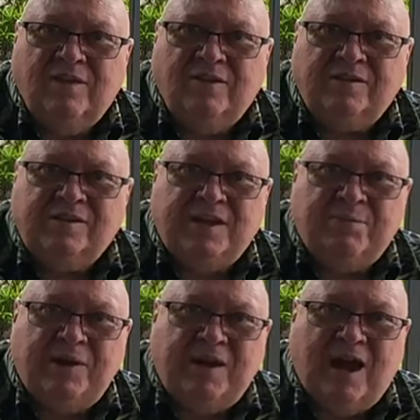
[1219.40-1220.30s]
the
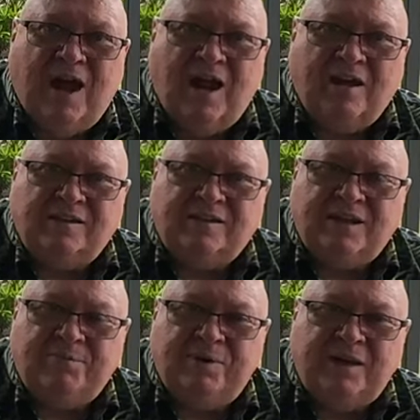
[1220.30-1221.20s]
CPI and the
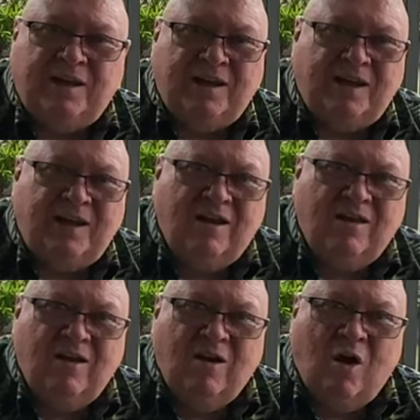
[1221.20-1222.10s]
CPE
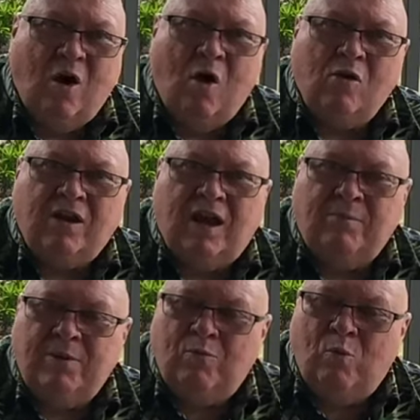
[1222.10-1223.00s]
all
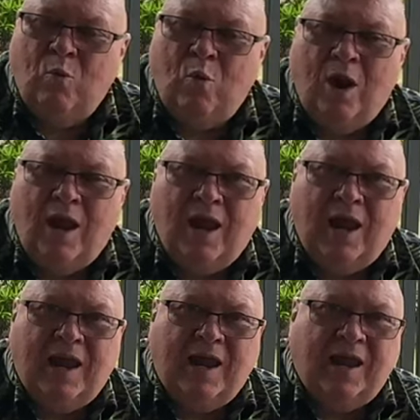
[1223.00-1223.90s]
came in
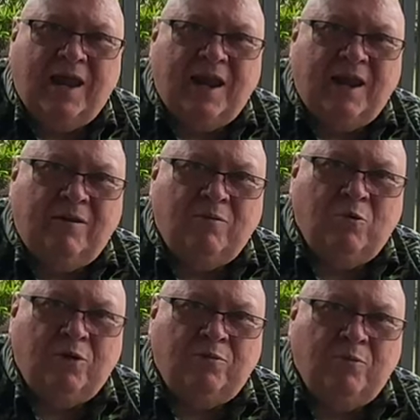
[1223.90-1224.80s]
way
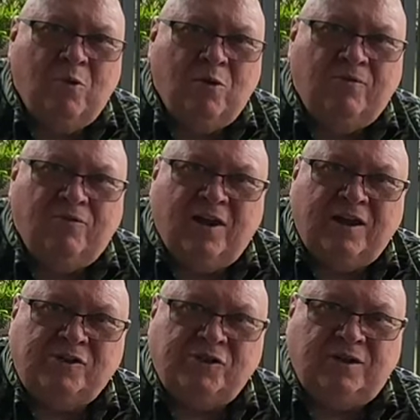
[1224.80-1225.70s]
with more
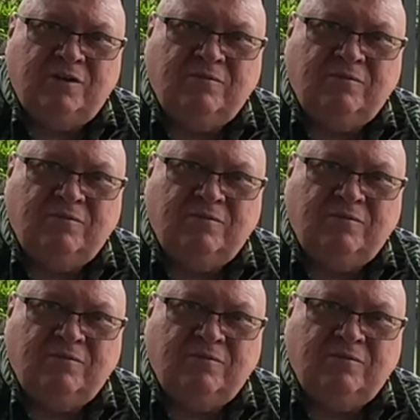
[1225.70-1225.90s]
inflation